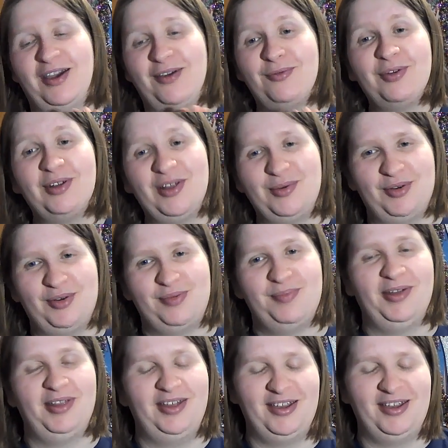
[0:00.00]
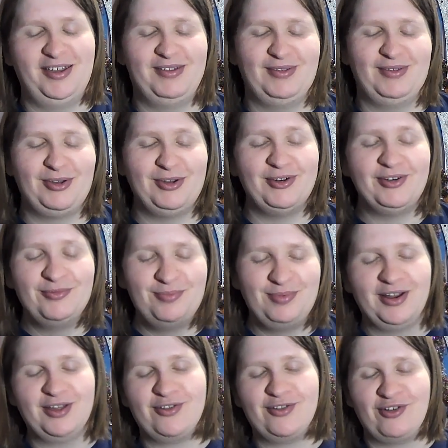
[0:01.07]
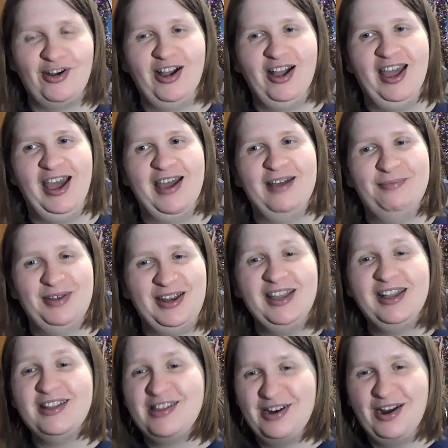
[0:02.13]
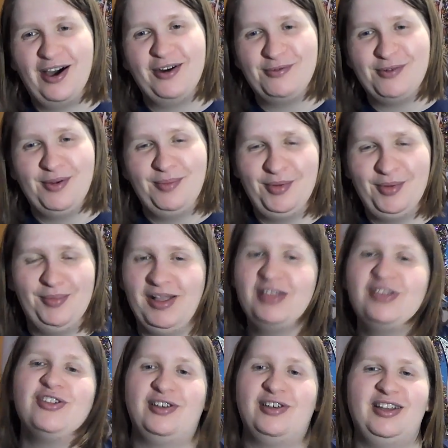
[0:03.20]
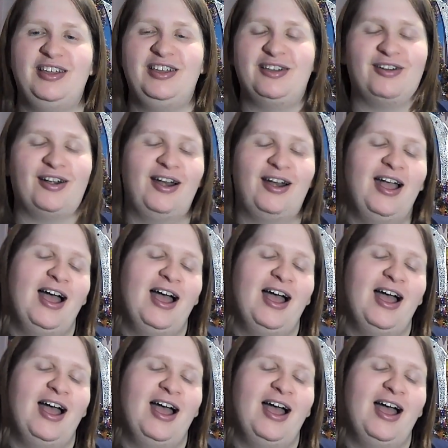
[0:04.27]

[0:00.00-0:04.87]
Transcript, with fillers: I really wish Billy could have been a straw hat, but he gets an honorable mention here.